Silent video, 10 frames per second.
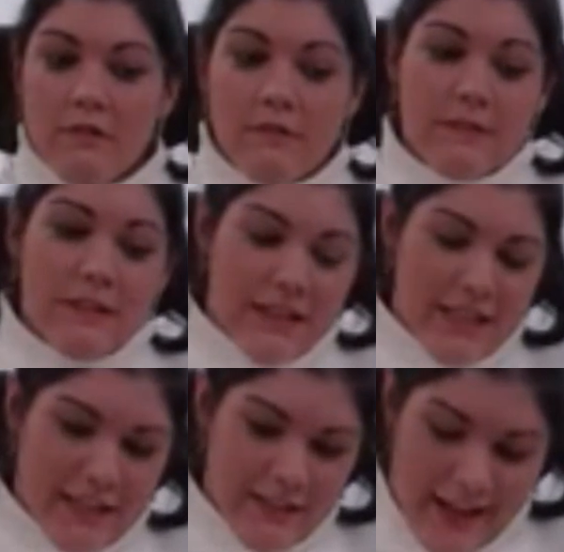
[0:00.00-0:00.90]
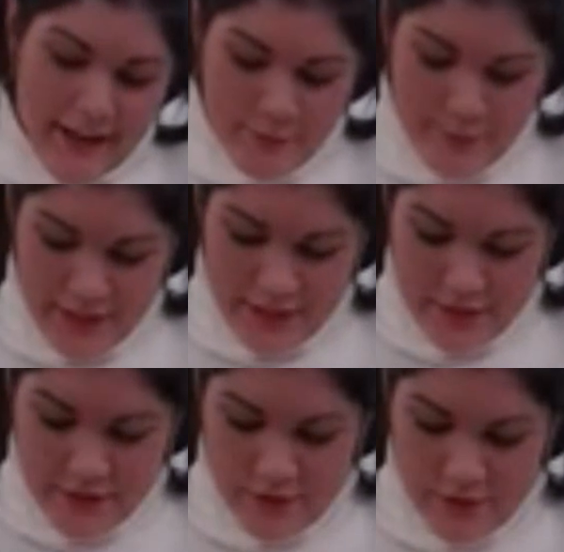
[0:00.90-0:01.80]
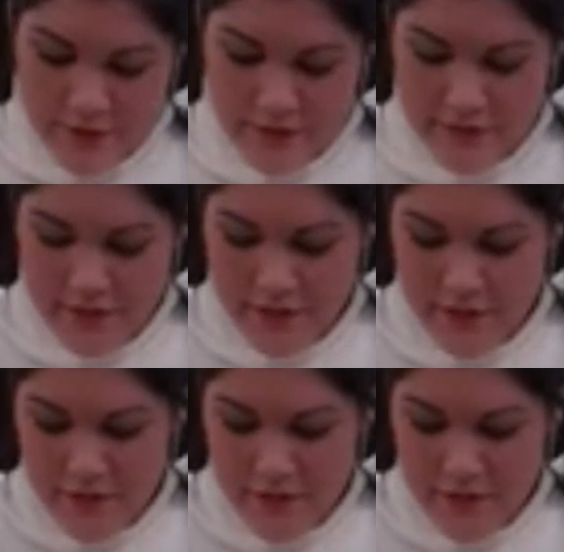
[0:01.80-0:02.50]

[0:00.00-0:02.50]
Well, it allowed me to